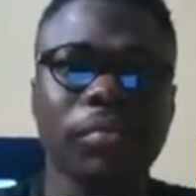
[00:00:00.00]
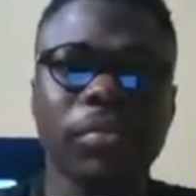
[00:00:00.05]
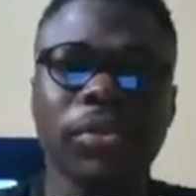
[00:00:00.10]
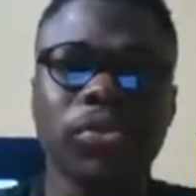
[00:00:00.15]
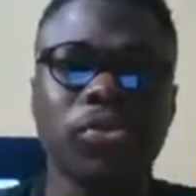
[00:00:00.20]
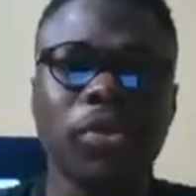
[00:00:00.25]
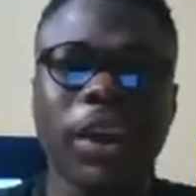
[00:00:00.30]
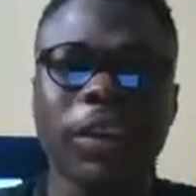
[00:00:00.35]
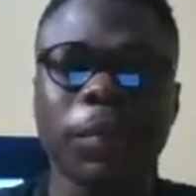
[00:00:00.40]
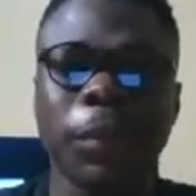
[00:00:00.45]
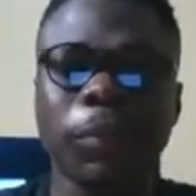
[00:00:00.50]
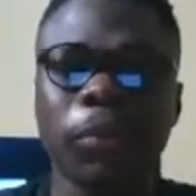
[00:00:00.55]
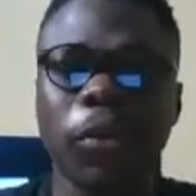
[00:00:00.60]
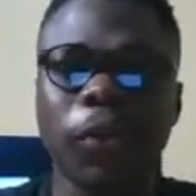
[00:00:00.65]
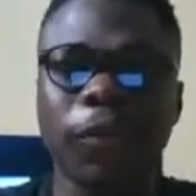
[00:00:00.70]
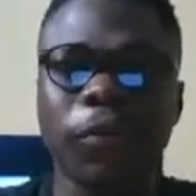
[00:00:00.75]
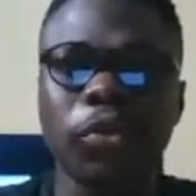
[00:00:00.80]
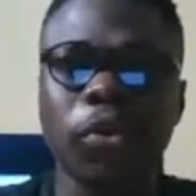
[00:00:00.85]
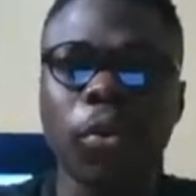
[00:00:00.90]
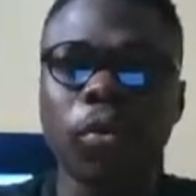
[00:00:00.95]
US people
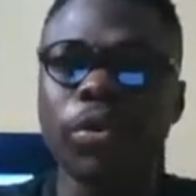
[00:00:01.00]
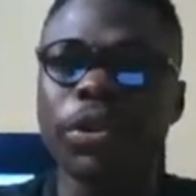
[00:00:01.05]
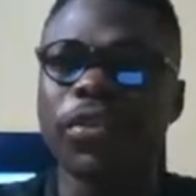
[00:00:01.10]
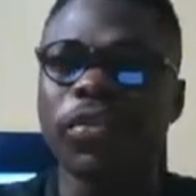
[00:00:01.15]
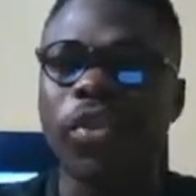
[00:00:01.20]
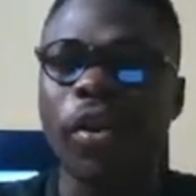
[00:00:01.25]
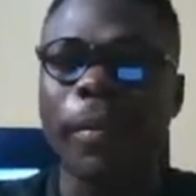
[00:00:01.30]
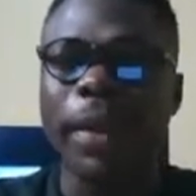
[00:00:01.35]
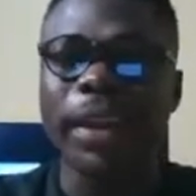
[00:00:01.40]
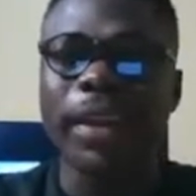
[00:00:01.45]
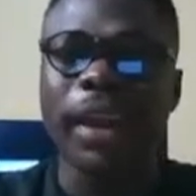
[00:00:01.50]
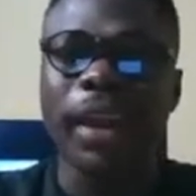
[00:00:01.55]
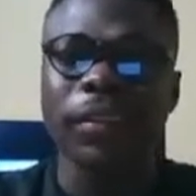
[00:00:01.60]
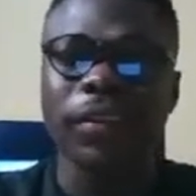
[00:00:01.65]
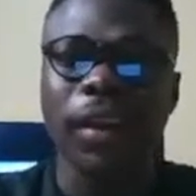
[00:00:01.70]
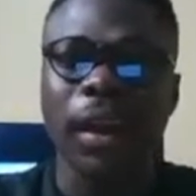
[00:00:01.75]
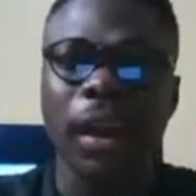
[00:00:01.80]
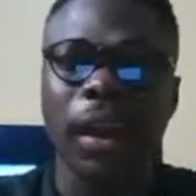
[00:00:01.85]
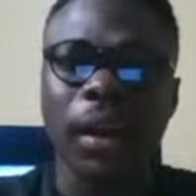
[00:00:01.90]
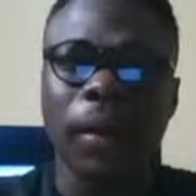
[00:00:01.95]
don't even know who these
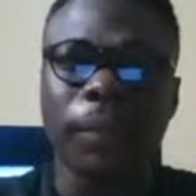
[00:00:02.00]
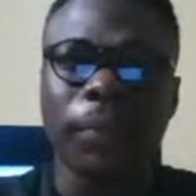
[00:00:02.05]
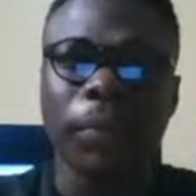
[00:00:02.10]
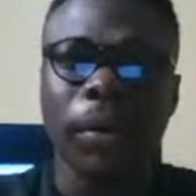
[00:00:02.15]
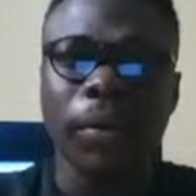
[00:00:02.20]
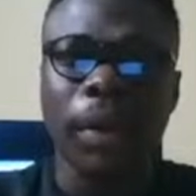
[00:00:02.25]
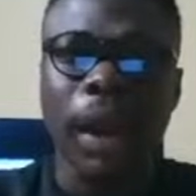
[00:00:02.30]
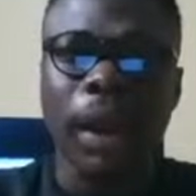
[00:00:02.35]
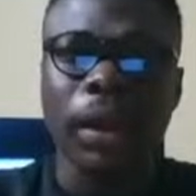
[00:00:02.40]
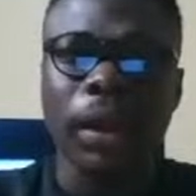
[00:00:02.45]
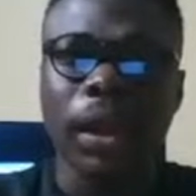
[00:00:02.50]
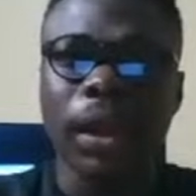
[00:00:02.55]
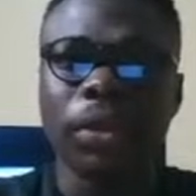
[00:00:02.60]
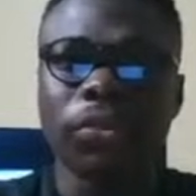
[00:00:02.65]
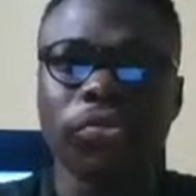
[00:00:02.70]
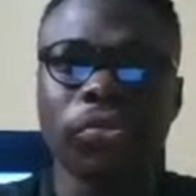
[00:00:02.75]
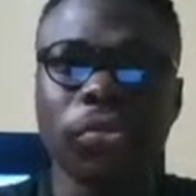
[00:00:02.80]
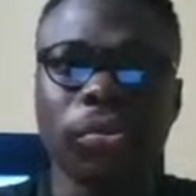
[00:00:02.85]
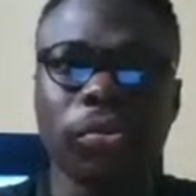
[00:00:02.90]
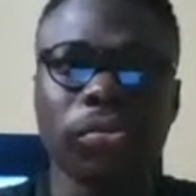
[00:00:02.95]
comedians are, right?
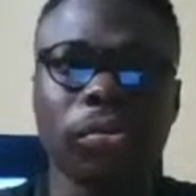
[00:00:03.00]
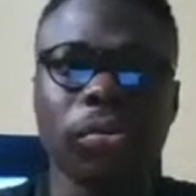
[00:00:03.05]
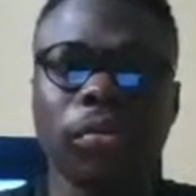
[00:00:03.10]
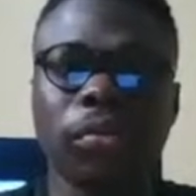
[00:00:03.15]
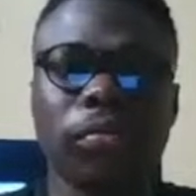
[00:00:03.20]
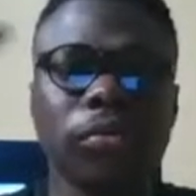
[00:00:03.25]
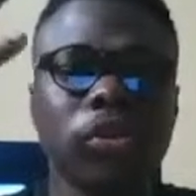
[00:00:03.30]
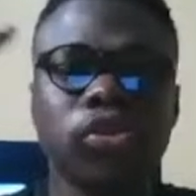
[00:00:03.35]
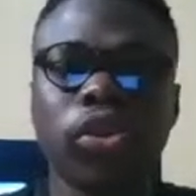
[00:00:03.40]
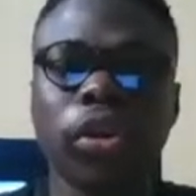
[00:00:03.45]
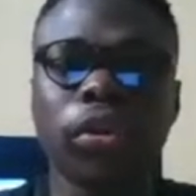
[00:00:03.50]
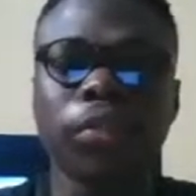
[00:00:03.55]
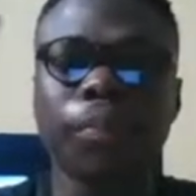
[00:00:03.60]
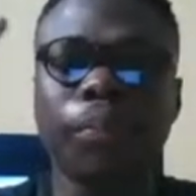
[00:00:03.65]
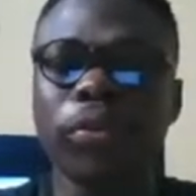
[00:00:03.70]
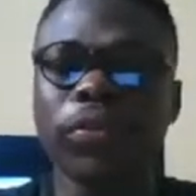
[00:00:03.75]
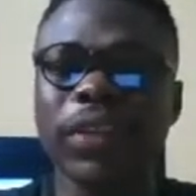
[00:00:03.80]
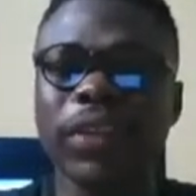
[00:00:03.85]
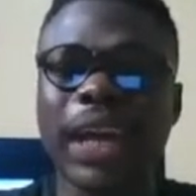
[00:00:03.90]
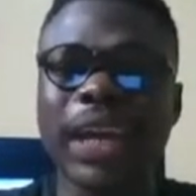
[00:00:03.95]
So do not
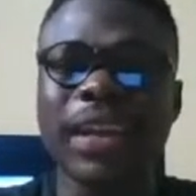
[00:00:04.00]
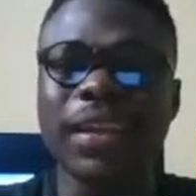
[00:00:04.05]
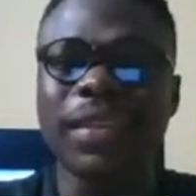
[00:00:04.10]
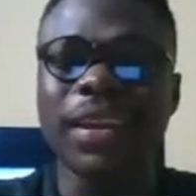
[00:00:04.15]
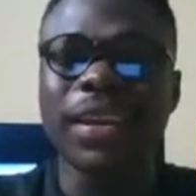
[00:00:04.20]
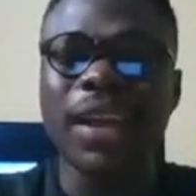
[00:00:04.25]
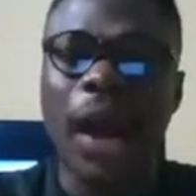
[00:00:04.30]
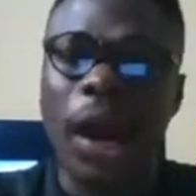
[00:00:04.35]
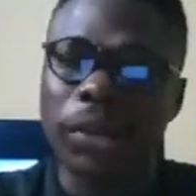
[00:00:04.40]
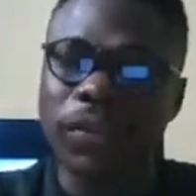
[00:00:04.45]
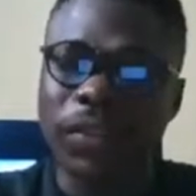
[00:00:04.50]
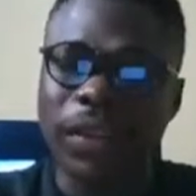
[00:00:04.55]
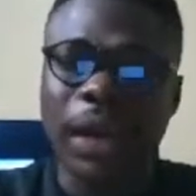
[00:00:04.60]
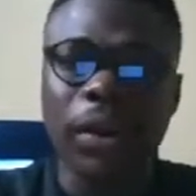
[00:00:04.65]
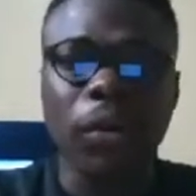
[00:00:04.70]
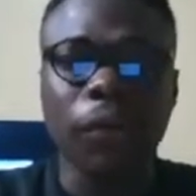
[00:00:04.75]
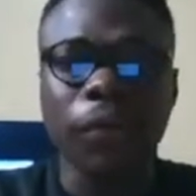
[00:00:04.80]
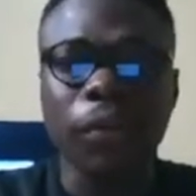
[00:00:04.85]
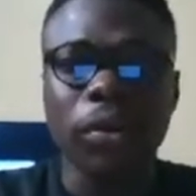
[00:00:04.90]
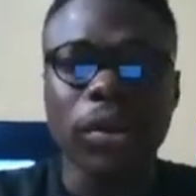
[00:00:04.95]
post anything
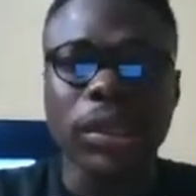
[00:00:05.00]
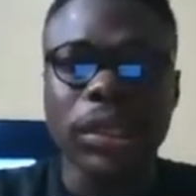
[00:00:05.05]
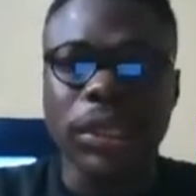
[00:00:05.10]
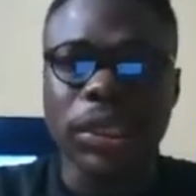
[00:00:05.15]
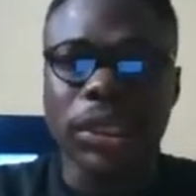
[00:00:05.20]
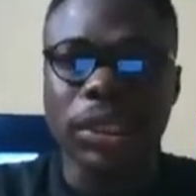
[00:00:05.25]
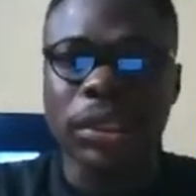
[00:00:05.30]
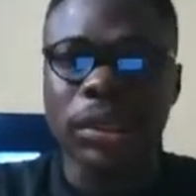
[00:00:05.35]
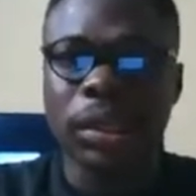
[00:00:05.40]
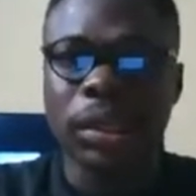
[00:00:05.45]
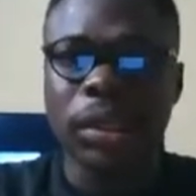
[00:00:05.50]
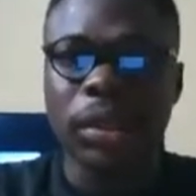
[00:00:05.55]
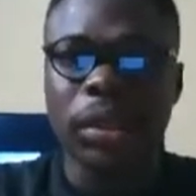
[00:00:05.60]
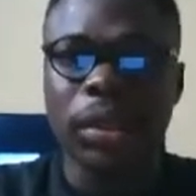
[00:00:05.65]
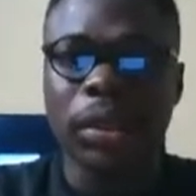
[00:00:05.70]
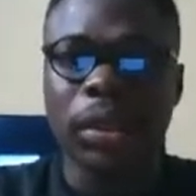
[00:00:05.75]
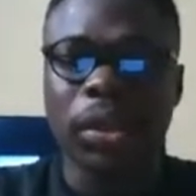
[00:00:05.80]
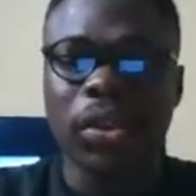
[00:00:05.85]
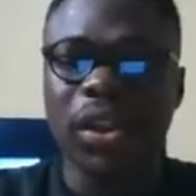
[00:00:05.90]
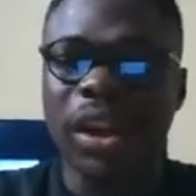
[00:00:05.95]
outside of your niche
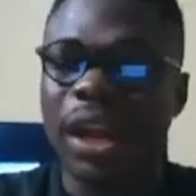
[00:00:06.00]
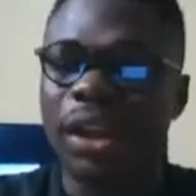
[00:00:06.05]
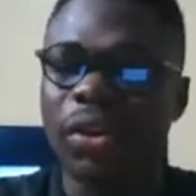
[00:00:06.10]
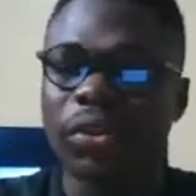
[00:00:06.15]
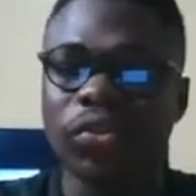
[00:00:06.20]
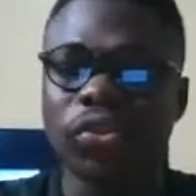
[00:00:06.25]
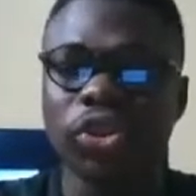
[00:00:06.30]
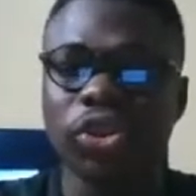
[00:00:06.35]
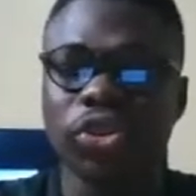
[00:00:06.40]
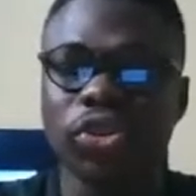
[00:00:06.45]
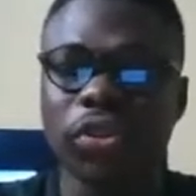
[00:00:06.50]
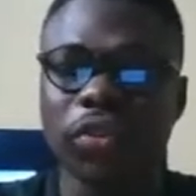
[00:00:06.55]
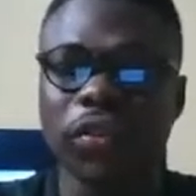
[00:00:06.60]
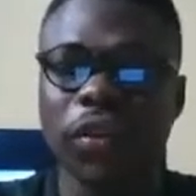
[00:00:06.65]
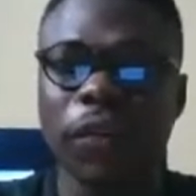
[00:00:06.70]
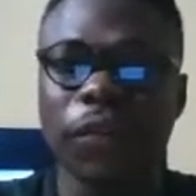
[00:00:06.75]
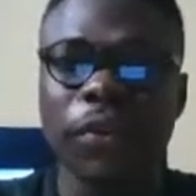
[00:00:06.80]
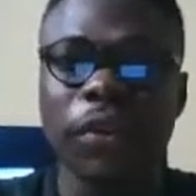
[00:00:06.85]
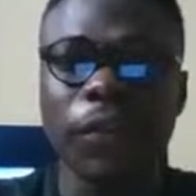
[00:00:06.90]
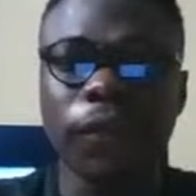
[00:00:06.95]
in order not to shoot
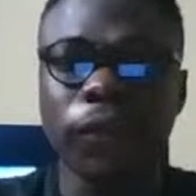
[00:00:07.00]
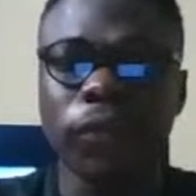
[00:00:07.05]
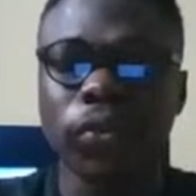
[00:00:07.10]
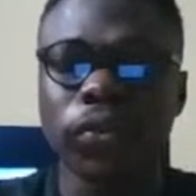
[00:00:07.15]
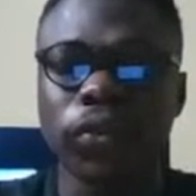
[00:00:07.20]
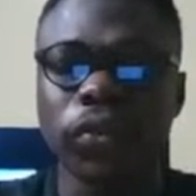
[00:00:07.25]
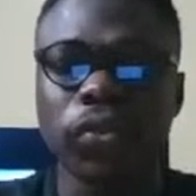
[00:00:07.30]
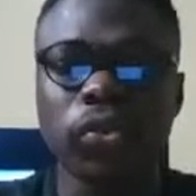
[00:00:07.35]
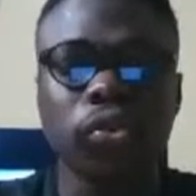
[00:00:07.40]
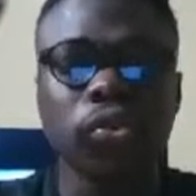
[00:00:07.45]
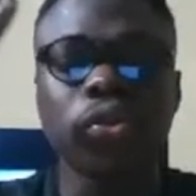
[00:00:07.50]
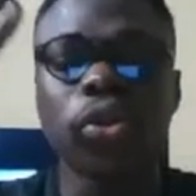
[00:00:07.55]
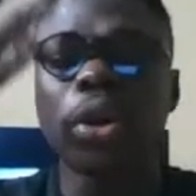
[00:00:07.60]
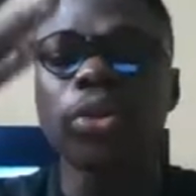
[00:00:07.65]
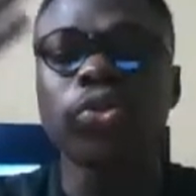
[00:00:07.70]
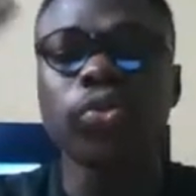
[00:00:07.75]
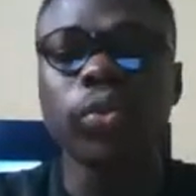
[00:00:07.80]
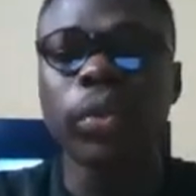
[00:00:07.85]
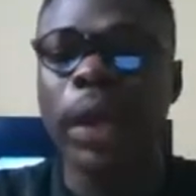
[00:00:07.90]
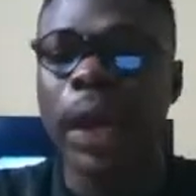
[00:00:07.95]
yourself in the foot. Do
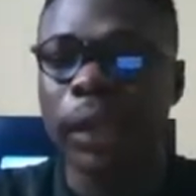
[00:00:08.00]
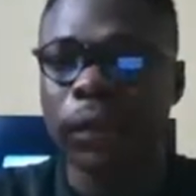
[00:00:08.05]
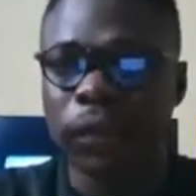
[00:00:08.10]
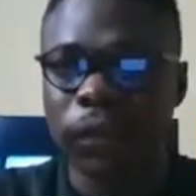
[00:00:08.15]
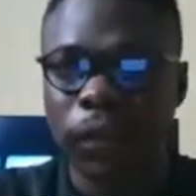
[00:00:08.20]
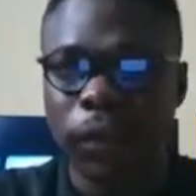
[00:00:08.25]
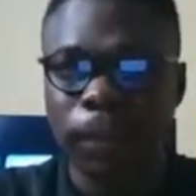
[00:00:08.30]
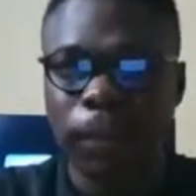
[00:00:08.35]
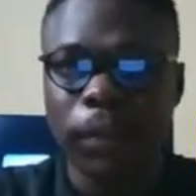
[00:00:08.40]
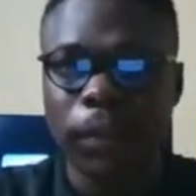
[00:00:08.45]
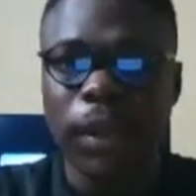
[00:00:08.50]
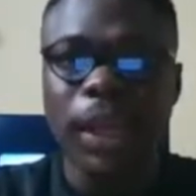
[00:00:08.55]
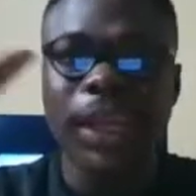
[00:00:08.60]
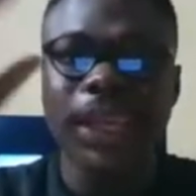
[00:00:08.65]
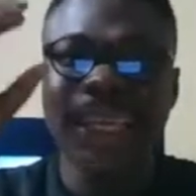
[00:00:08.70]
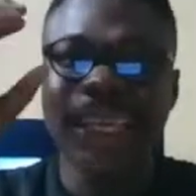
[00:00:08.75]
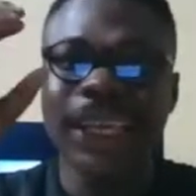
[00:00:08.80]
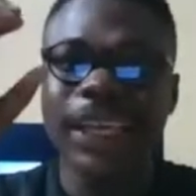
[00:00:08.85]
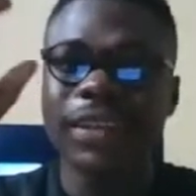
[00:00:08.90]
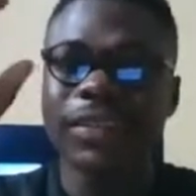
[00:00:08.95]
not do that.
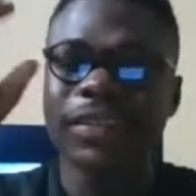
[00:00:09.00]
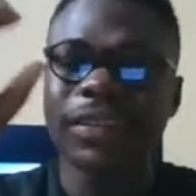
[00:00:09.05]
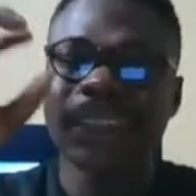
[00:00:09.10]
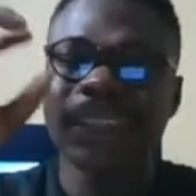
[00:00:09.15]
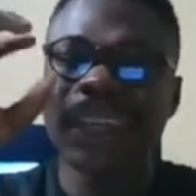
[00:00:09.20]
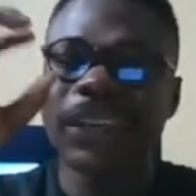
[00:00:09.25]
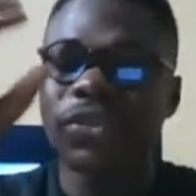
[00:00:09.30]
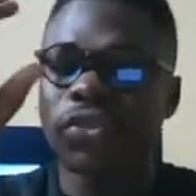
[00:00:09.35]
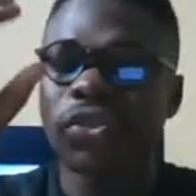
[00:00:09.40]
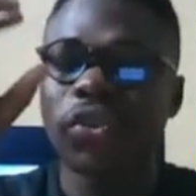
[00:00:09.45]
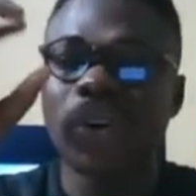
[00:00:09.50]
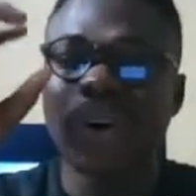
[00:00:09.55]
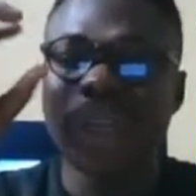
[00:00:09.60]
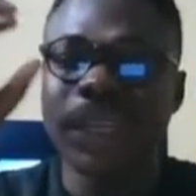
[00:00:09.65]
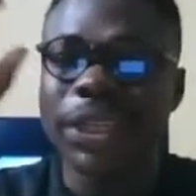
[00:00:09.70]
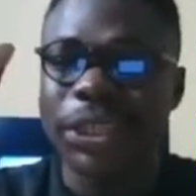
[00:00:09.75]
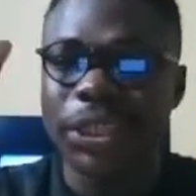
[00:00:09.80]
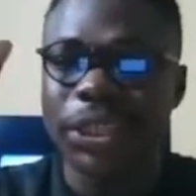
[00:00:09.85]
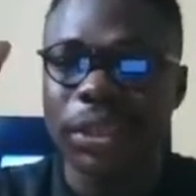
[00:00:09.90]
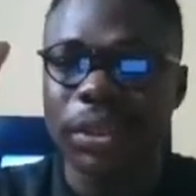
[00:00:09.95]
Stick to your
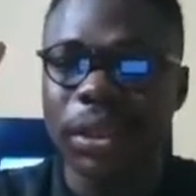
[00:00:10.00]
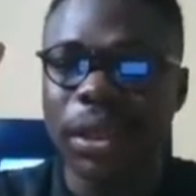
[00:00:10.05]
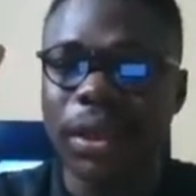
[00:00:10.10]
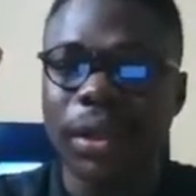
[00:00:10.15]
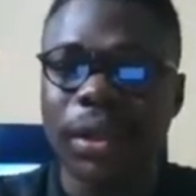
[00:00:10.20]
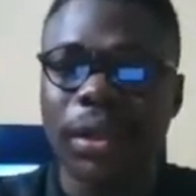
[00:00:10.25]
niche.